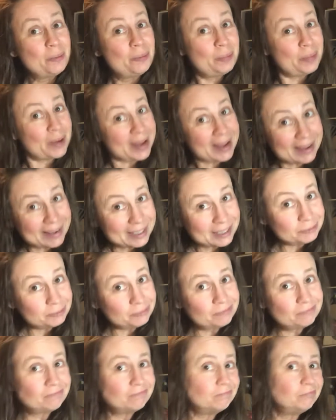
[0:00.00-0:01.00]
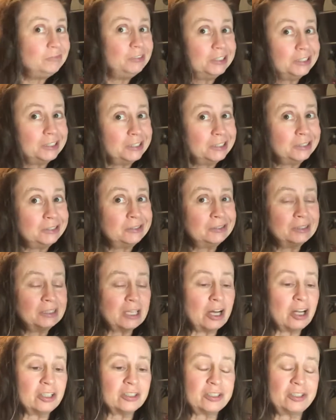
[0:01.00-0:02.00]
but you know, the
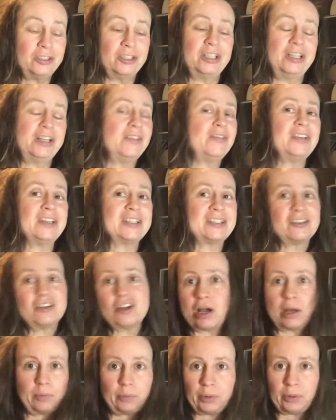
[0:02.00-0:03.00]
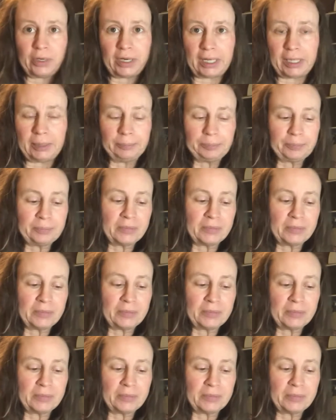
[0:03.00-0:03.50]
alternative is not pretty.